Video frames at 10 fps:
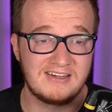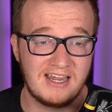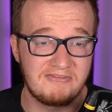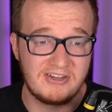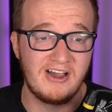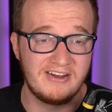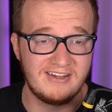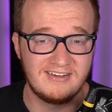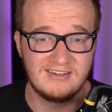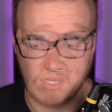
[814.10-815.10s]
I've done,
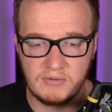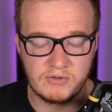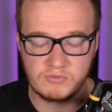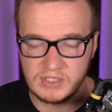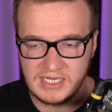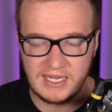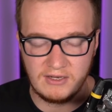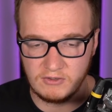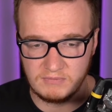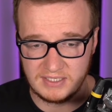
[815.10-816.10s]
and I want to
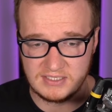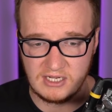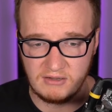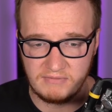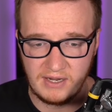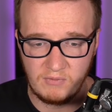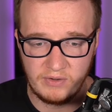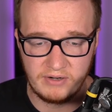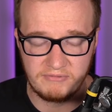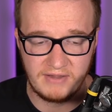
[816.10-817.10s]
rekindle myself. I
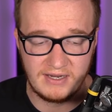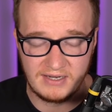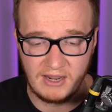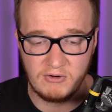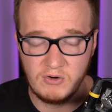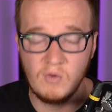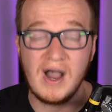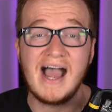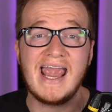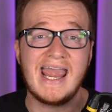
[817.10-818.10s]
want to find out who
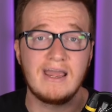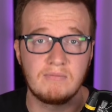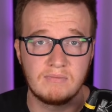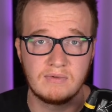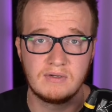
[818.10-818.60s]
I am.